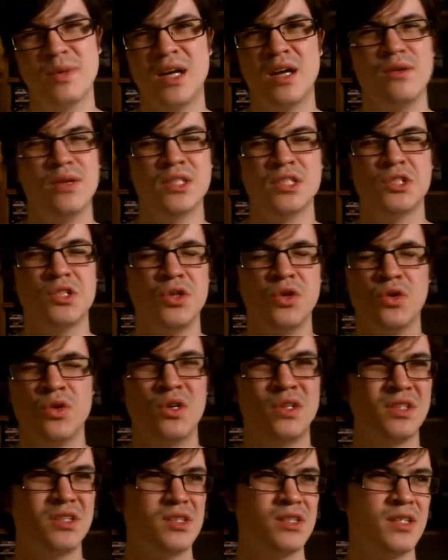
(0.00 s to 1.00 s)
Blair Witch
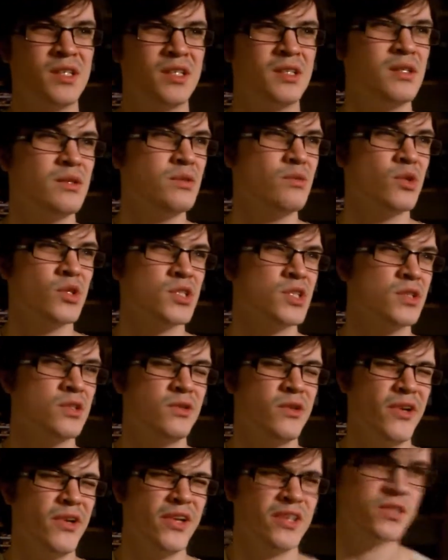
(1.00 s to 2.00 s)
2
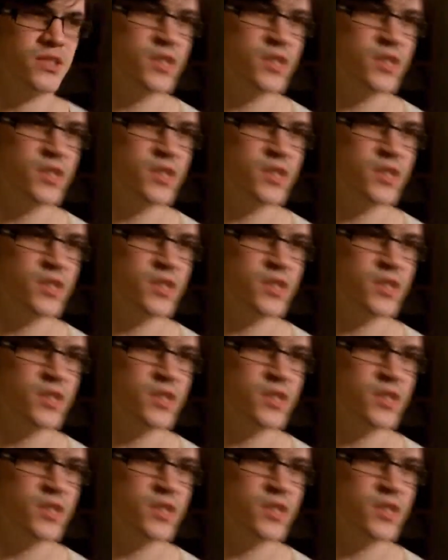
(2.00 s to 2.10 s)
wasn't really a